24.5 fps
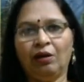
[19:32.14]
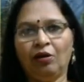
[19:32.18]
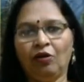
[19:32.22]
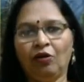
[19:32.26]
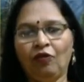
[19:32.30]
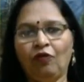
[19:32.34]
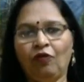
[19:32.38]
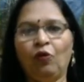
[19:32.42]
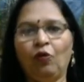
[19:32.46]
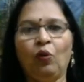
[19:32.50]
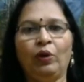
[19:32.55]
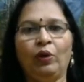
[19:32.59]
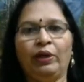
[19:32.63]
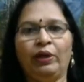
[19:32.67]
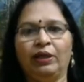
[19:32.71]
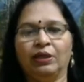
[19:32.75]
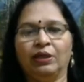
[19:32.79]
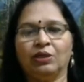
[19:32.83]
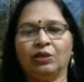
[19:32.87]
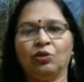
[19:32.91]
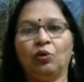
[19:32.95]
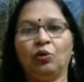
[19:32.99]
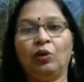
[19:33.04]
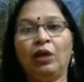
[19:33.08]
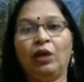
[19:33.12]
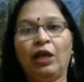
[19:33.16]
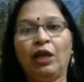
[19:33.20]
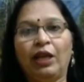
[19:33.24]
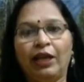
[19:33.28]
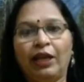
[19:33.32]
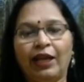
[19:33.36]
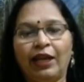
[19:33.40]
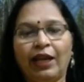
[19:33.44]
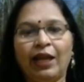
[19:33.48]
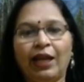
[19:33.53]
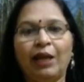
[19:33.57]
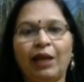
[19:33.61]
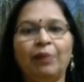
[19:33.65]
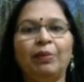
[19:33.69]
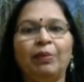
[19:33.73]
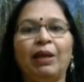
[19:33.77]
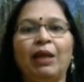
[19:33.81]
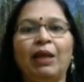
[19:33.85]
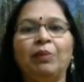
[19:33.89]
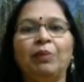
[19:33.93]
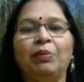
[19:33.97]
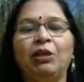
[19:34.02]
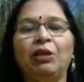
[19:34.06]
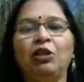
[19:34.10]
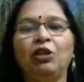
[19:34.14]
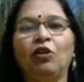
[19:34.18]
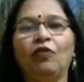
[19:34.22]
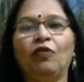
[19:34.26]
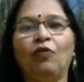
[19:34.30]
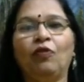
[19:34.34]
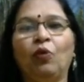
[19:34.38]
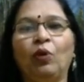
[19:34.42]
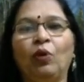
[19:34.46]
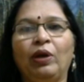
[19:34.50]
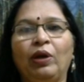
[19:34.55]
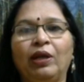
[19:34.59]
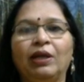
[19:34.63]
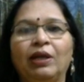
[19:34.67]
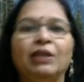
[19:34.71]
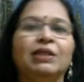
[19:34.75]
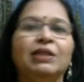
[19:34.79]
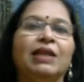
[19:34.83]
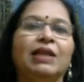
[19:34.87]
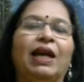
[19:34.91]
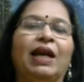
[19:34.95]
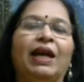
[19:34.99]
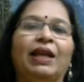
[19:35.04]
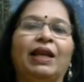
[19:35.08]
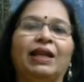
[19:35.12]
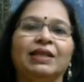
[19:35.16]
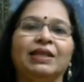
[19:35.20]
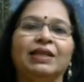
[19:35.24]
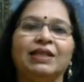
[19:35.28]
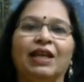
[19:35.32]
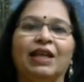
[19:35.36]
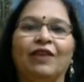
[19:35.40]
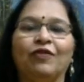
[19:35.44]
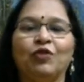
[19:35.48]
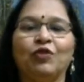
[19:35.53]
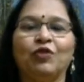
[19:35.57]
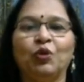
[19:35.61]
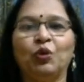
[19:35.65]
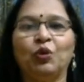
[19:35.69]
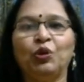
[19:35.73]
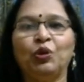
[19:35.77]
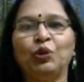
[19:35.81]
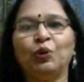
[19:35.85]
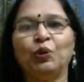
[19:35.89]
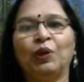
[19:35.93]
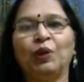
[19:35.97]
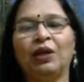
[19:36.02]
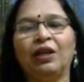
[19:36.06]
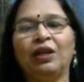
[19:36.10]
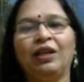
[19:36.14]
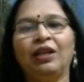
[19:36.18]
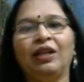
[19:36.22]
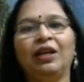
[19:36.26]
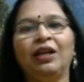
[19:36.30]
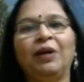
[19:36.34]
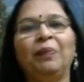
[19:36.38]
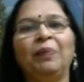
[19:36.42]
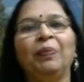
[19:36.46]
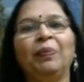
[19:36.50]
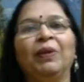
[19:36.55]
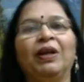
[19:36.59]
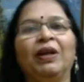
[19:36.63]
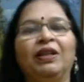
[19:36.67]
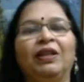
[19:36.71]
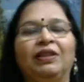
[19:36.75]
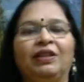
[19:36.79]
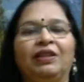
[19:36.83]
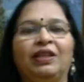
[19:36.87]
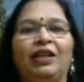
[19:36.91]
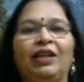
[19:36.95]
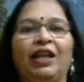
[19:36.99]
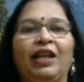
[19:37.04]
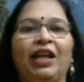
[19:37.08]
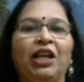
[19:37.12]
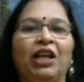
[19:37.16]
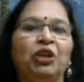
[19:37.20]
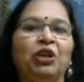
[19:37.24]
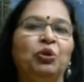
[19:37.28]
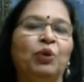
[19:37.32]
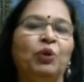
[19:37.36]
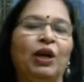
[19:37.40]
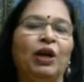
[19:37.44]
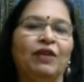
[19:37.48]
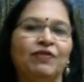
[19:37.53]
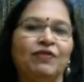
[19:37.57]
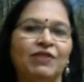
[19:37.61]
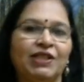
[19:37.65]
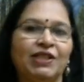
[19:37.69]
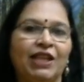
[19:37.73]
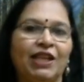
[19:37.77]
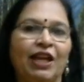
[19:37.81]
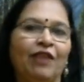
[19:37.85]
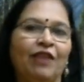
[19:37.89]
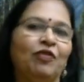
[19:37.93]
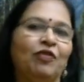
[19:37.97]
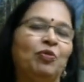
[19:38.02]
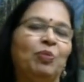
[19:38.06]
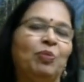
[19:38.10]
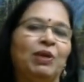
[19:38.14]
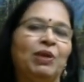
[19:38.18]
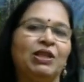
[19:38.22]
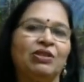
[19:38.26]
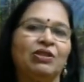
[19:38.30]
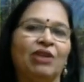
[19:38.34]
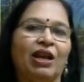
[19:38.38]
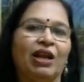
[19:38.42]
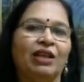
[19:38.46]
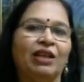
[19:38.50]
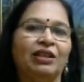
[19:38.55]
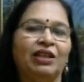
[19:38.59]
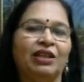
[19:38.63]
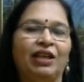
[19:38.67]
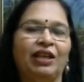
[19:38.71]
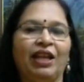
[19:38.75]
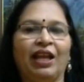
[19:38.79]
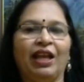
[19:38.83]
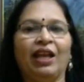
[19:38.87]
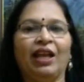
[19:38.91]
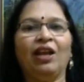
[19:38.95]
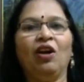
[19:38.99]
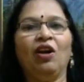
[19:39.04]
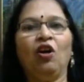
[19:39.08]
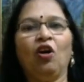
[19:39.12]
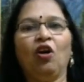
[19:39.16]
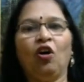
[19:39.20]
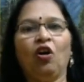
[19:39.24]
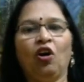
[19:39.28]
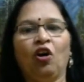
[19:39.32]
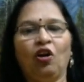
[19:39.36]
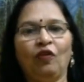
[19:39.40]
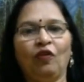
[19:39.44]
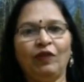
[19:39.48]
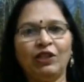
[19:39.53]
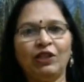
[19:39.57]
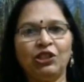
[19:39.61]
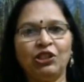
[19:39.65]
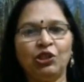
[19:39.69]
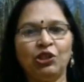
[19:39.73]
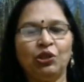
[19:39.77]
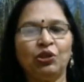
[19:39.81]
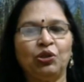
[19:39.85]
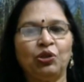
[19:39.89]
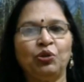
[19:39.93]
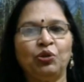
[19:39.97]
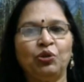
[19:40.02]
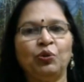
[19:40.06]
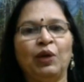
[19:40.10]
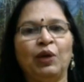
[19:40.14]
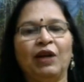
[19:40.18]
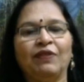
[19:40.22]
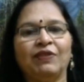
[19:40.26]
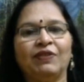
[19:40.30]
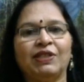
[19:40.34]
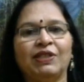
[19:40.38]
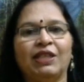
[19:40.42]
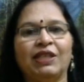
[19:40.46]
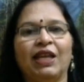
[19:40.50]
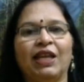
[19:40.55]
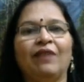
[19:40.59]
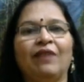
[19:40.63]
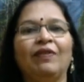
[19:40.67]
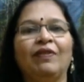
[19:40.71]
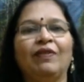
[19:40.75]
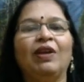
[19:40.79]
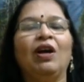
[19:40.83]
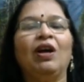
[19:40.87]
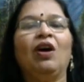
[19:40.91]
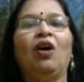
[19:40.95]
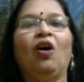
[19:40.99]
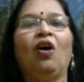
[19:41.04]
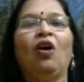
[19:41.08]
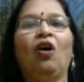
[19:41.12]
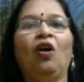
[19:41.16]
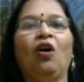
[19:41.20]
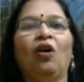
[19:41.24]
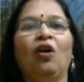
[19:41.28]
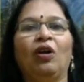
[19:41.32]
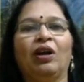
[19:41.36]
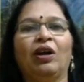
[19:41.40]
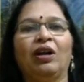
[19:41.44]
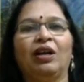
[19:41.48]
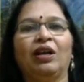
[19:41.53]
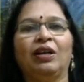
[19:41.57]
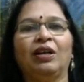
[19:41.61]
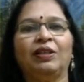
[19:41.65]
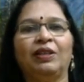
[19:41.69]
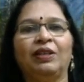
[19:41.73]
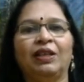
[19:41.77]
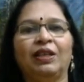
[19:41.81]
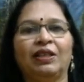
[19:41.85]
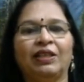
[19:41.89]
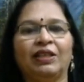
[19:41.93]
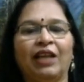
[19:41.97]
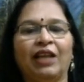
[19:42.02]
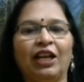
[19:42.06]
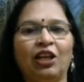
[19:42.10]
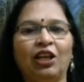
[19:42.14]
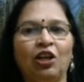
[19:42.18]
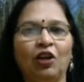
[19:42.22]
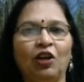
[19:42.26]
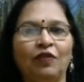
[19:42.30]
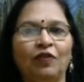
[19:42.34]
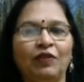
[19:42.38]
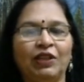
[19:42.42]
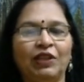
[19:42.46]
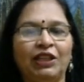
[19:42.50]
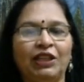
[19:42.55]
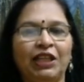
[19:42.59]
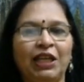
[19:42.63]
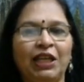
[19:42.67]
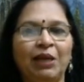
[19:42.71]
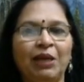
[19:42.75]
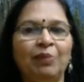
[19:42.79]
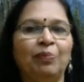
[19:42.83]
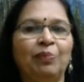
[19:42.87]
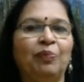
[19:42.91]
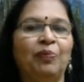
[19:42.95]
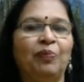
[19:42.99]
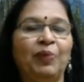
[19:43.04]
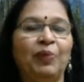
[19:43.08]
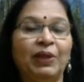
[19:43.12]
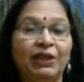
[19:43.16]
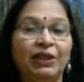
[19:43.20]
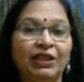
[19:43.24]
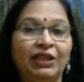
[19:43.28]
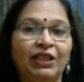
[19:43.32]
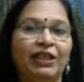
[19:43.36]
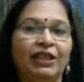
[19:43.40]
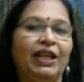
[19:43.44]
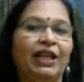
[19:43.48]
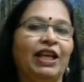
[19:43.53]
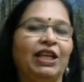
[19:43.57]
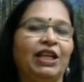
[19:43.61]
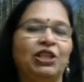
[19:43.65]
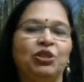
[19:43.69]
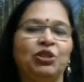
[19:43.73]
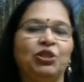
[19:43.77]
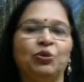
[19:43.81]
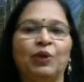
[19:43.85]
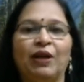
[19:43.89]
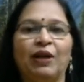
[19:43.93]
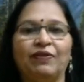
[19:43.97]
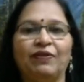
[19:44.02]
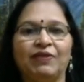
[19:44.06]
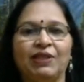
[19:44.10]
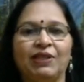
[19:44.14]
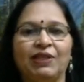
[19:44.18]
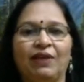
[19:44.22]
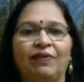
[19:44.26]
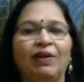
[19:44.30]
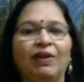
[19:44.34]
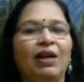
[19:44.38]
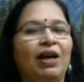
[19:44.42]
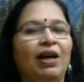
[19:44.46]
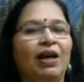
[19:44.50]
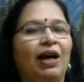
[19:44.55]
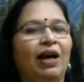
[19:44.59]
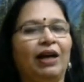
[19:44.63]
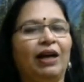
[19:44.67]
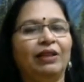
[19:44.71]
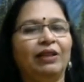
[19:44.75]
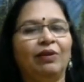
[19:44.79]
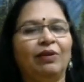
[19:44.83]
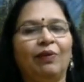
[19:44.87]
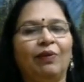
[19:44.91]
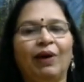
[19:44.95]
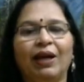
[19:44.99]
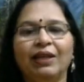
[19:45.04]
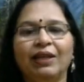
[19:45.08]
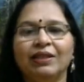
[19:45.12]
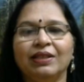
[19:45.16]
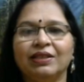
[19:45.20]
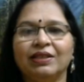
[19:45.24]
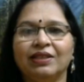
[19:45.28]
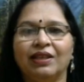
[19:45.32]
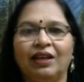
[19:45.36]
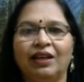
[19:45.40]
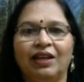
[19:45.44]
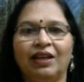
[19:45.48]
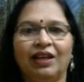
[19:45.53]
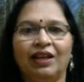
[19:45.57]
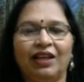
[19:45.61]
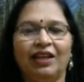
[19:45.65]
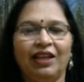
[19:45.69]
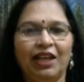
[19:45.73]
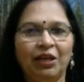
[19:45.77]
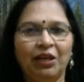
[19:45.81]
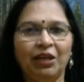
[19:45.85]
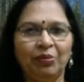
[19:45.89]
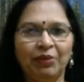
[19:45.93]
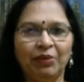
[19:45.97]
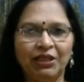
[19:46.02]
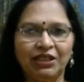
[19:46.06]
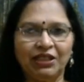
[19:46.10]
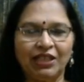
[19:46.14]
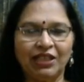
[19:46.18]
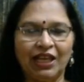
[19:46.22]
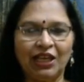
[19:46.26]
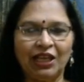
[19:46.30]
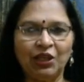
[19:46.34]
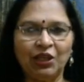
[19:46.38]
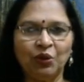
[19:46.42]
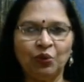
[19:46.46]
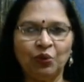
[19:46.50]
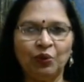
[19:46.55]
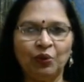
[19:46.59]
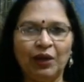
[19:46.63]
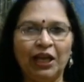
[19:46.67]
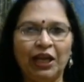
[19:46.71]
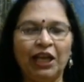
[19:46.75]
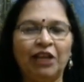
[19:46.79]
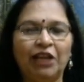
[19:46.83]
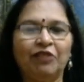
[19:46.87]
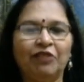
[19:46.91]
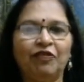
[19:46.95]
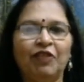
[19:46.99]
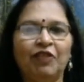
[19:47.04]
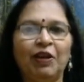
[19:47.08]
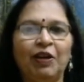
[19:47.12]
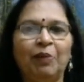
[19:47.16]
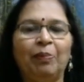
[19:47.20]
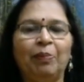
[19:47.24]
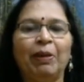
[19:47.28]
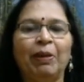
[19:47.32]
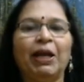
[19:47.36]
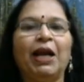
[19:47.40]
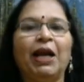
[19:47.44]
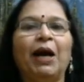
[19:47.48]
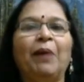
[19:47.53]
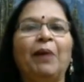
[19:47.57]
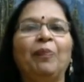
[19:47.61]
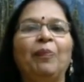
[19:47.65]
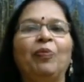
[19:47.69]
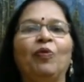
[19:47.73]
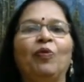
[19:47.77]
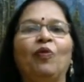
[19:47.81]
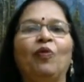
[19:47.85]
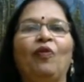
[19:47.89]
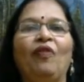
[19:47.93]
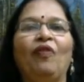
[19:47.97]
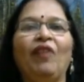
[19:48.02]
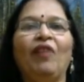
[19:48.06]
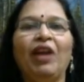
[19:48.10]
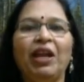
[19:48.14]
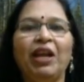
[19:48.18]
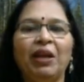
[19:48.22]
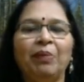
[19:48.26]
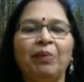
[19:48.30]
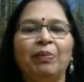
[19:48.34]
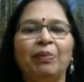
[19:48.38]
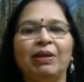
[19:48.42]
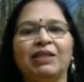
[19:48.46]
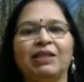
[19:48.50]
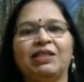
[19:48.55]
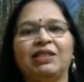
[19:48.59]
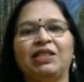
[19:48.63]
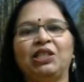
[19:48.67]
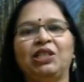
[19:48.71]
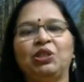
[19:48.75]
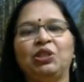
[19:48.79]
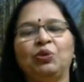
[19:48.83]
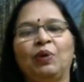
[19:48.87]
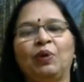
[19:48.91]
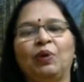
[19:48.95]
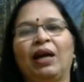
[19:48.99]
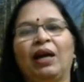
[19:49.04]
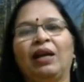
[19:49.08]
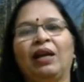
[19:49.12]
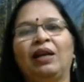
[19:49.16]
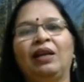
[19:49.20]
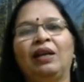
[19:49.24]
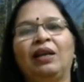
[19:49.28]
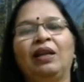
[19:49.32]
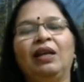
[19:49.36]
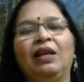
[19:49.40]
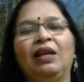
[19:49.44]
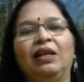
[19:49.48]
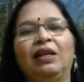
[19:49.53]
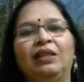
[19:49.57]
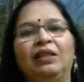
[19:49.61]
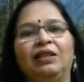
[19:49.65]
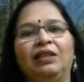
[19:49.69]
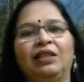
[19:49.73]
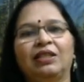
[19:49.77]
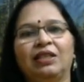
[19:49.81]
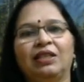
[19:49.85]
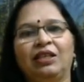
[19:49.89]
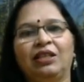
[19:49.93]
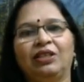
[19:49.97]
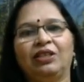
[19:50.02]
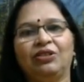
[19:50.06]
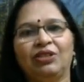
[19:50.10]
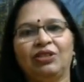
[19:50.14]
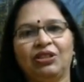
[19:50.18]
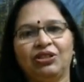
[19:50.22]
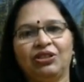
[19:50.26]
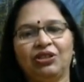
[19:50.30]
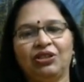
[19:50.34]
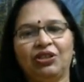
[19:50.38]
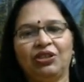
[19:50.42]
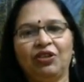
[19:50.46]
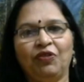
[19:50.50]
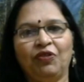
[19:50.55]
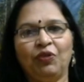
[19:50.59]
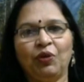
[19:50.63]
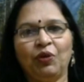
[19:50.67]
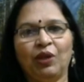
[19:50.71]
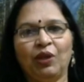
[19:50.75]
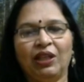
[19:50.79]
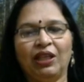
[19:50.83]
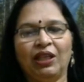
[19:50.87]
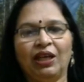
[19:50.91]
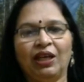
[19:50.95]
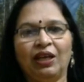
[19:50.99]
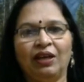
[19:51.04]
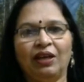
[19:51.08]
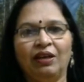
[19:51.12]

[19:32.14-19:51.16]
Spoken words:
folders. So label your folders, and as I have told you earlier, the day you have saved, please write the day on which you have saved, or the title of the theme with the date you have saved. Otherwise, let me tell you, it will become very messy to handle this literature review and the